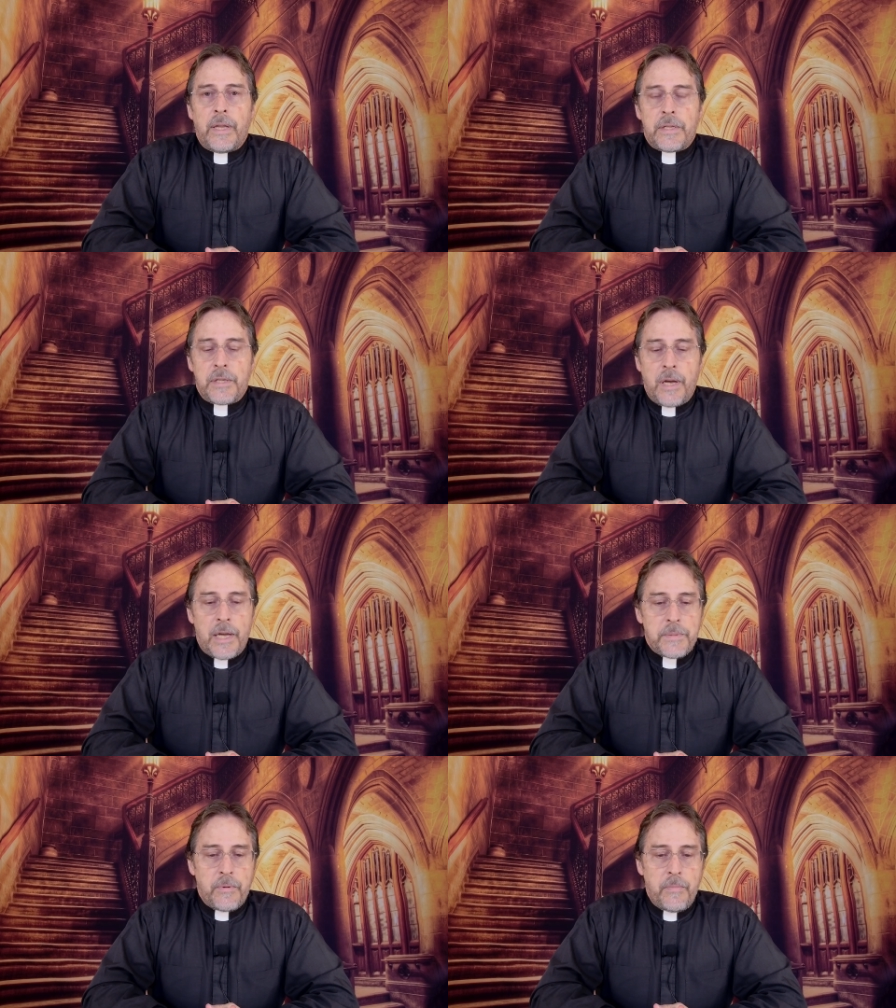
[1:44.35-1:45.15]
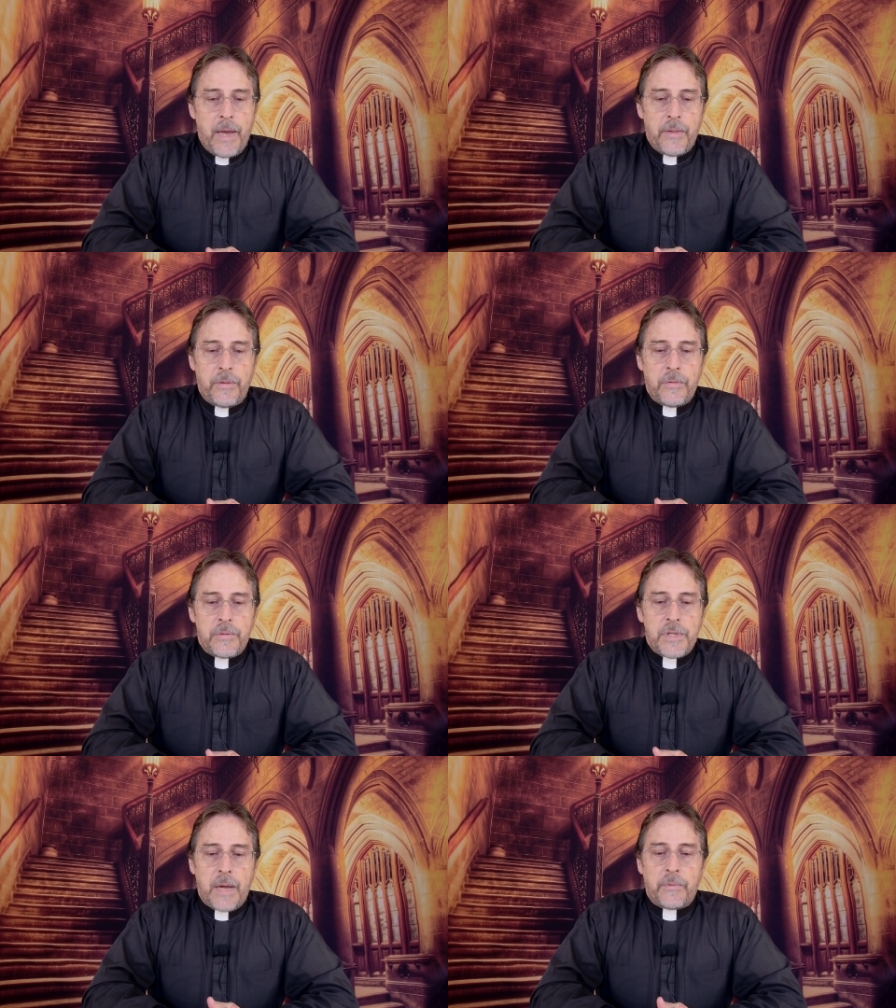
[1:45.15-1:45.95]
That's the Gospel of Matthew,
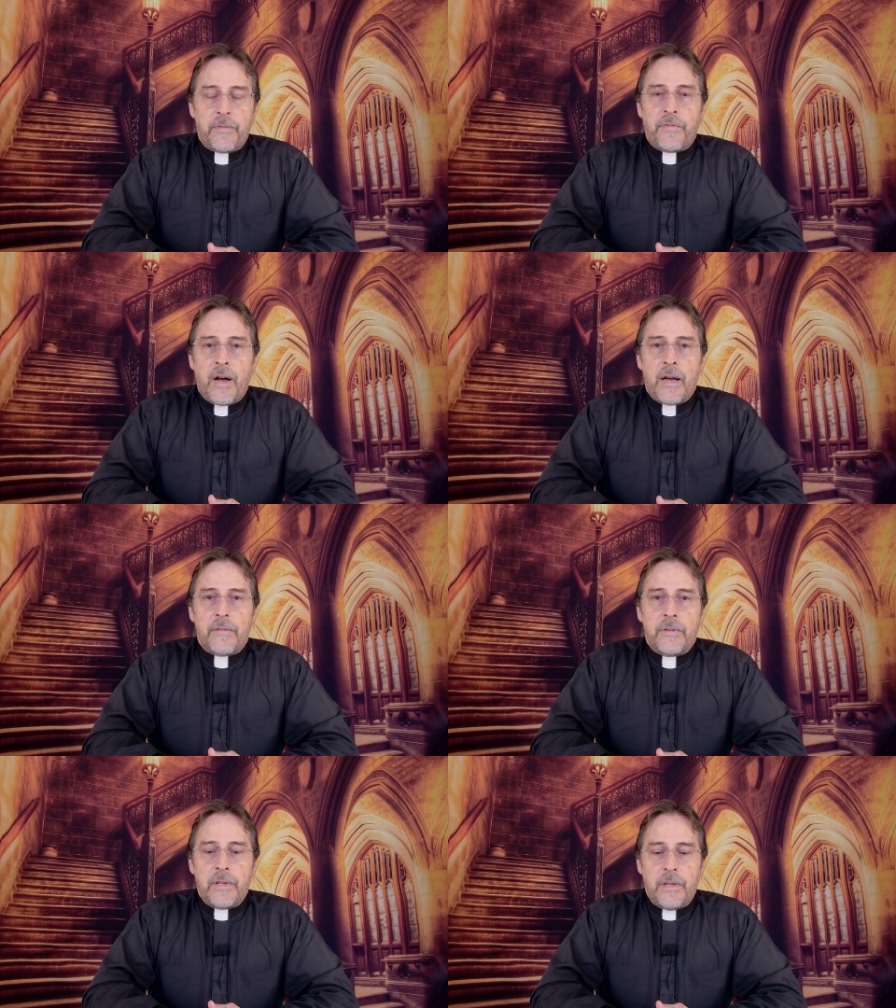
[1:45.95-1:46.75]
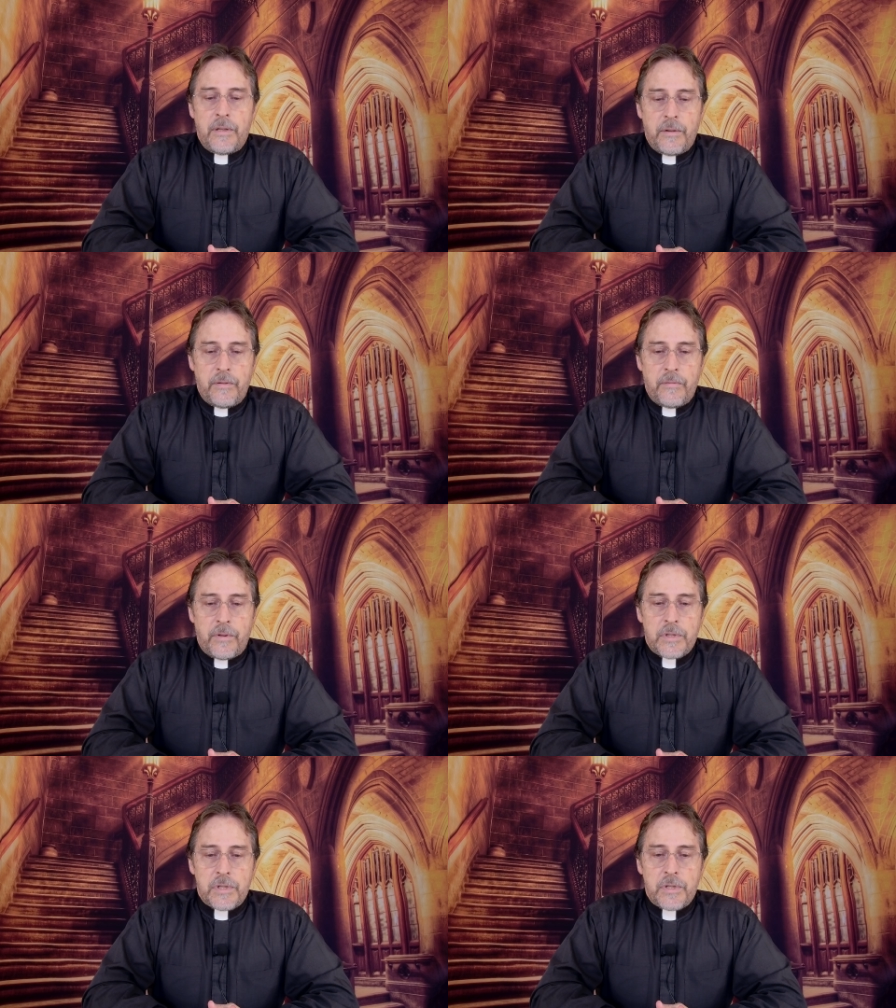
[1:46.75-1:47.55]
chapter 5,
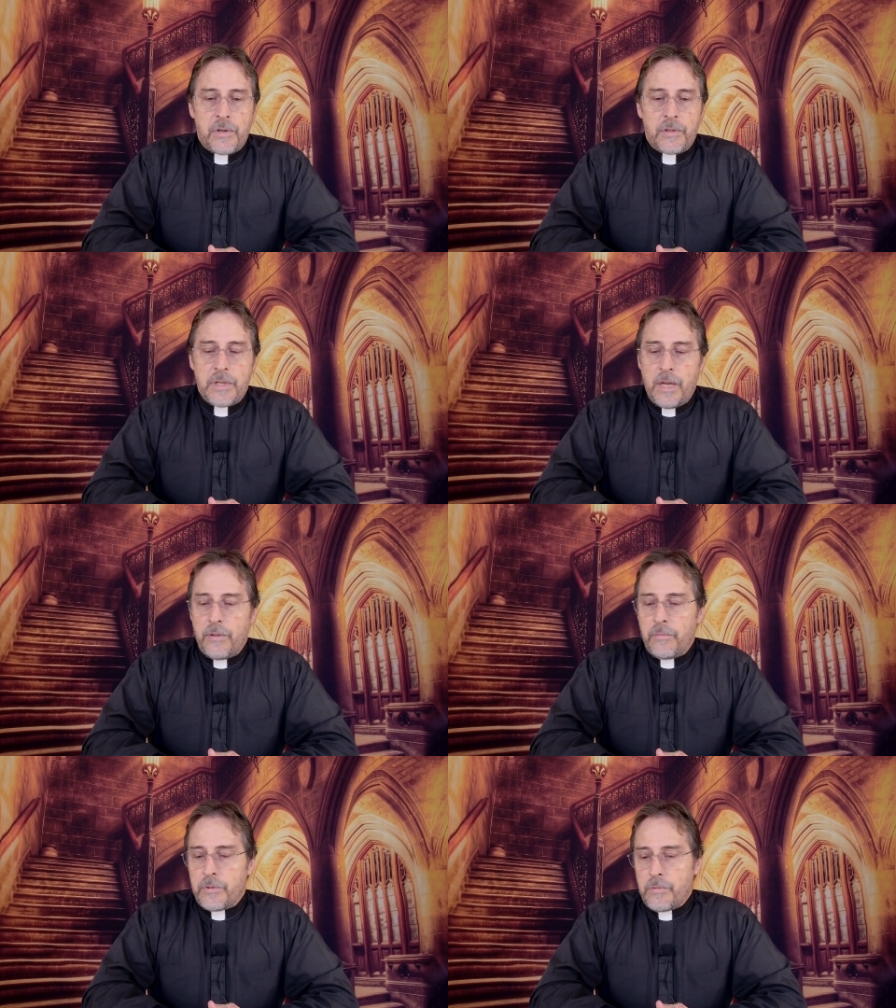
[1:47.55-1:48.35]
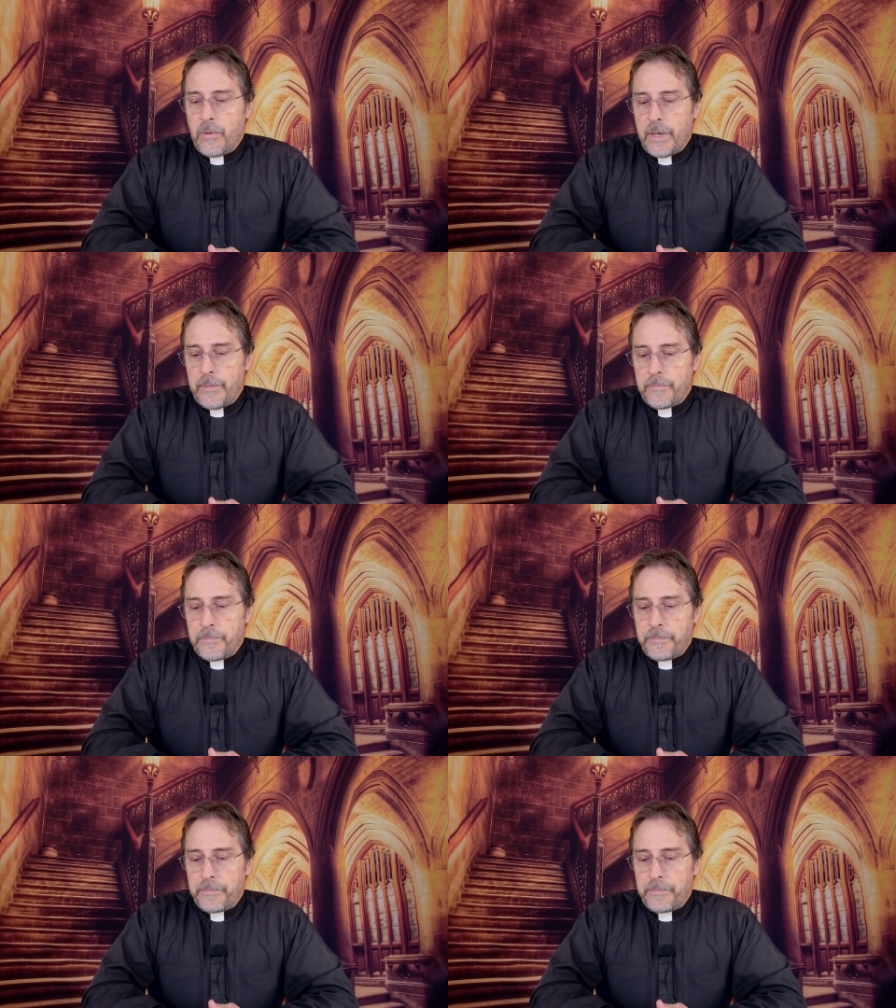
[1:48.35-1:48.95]
verses 13 through 20.